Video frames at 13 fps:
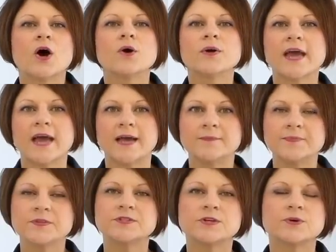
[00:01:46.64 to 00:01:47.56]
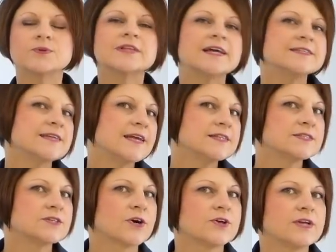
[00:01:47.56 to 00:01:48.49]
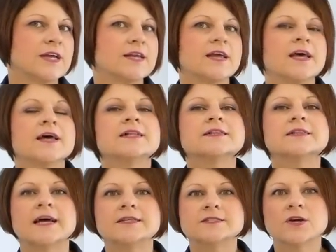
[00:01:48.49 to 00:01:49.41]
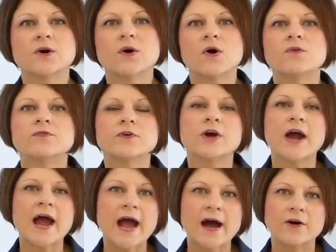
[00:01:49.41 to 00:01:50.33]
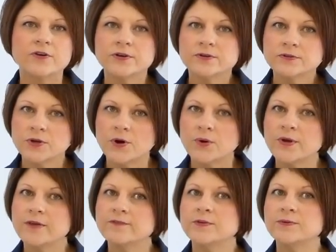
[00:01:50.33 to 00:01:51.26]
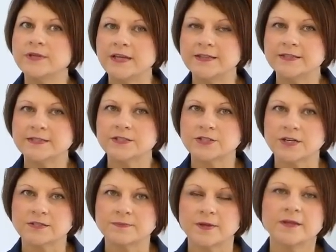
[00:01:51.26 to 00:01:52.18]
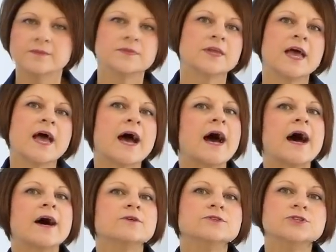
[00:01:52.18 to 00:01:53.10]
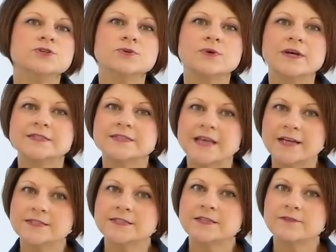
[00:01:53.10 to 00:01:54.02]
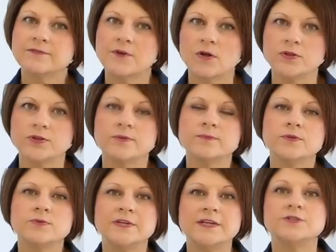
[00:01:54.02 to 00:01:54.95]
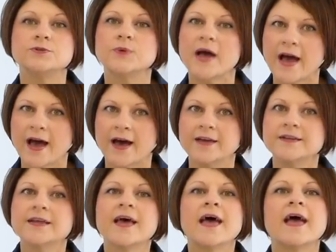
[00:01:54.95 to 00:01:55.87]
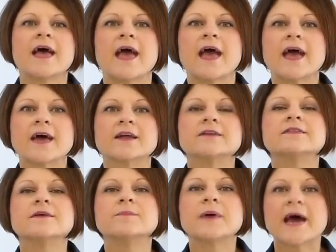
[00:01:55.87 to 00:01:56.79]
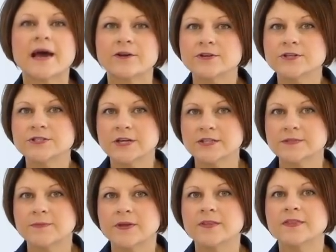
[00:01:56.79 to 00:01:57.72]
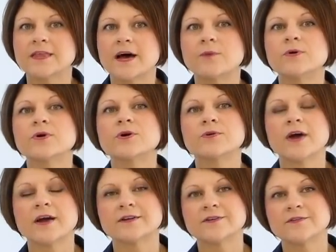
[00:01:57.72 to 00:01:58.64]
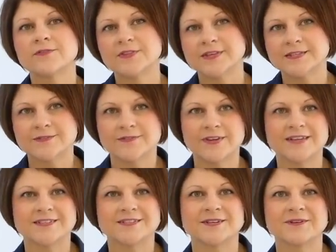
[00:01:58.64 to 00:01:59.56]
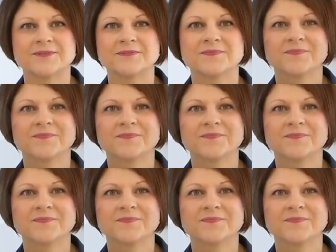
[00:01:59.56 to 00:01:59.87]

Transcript: Okay, so let's get started. Let's go over how you'll know if you need this adjustment, how to assess the volume you need to add, and the pattern adjustment that will correct for this fit issue.